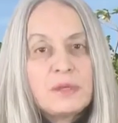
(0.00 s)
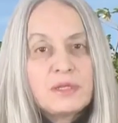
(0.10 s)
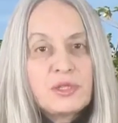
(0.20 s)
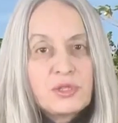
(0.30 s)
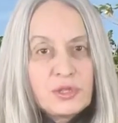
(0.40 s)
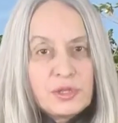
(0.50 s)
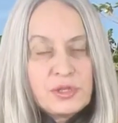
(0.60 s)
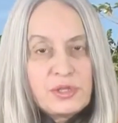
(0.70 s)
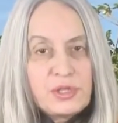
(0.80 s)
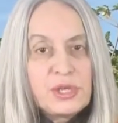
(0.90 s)
in
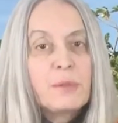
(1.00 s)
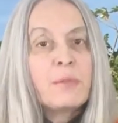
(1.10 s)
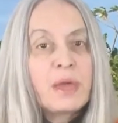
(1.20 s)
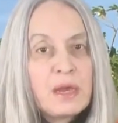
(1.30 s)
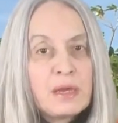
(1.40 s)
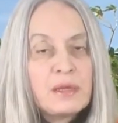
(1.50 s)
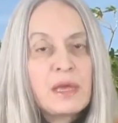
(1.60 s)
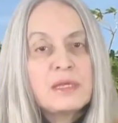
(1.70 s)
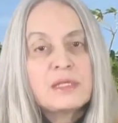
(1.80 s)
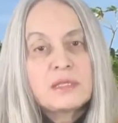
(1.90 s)
search
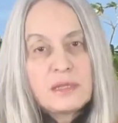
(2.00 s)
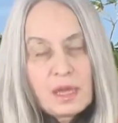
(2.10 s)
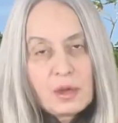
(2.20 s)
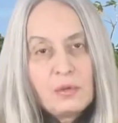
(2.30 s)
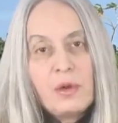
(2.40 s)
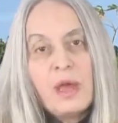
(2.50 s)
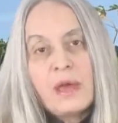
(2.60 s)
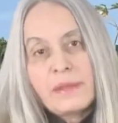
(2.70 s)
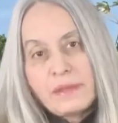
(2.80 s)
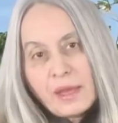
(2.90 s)
Paradise Now,
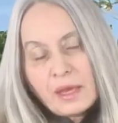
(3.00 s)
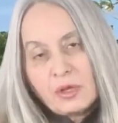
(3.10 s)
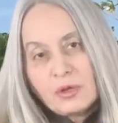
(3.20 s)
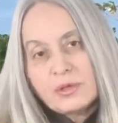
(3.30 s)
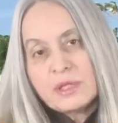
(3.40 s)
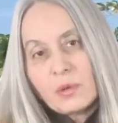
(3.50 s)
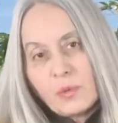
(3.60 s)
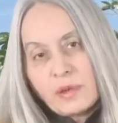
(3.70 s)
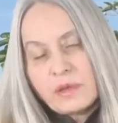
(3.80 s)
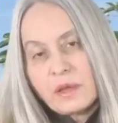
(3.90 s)
Dialogues
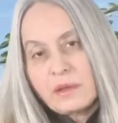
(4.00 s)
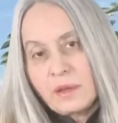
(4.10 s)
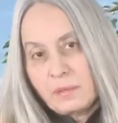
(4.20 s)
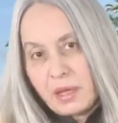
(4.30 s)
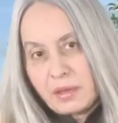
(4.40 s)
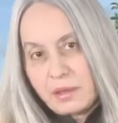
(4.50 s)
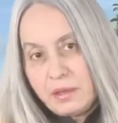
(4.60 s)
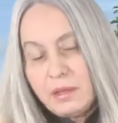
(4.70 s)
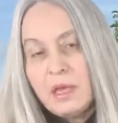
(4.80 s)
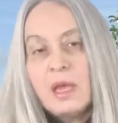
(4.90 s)
with the Mother.
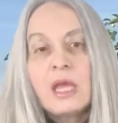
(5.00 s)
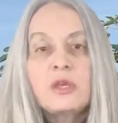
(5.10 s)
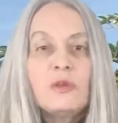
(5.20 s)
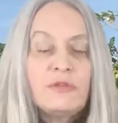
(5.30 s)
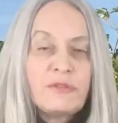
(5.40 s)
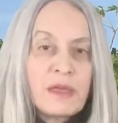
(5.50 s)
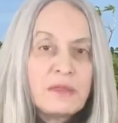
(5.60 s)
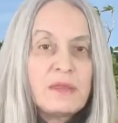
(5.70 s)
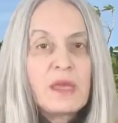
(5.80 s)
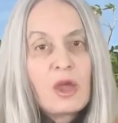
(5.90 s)
You'll
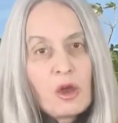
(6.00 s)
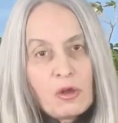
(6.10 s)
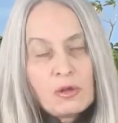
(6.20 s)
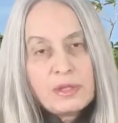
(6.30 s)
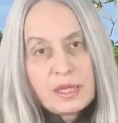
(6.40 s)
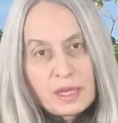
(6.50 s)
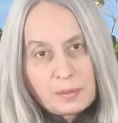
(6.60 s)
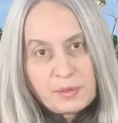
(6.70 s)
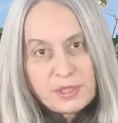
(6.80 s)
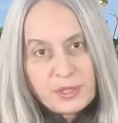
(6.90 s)
find there all the
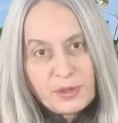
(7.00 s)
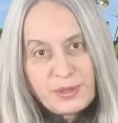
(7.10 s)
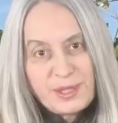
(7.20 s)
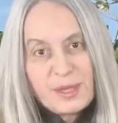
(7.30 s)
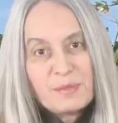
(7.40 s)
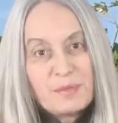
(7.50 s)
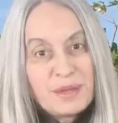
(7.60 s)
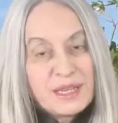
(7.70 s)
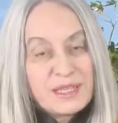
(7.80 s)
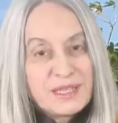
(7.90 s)
episodes.
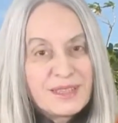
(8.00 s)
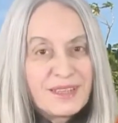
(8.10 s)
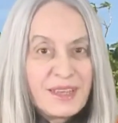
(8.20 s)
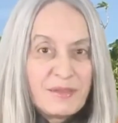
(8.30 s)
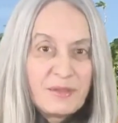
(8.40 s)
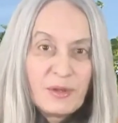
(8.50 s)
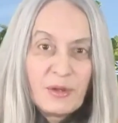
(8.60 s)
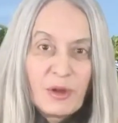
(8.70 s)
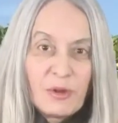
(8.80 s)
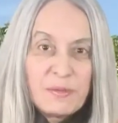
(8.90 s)
Please leave your
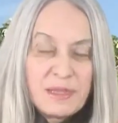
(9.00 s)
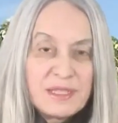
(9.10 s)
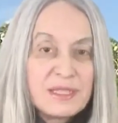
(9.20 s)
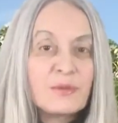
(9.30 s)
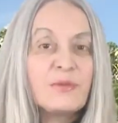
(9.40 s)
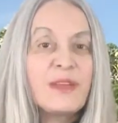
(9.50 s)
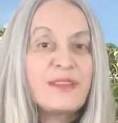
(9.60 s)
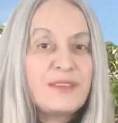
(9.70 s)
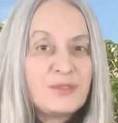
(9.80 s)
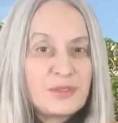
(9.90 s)
comments. We're
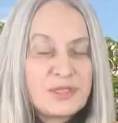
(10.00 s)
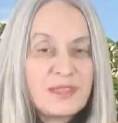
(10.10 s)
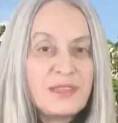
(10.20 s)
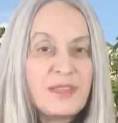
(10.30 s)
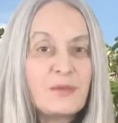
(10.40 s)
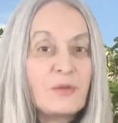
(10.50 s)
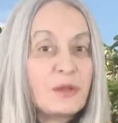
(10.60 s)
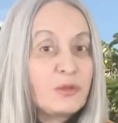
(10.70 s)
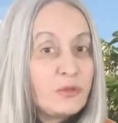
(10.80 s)
interested in what you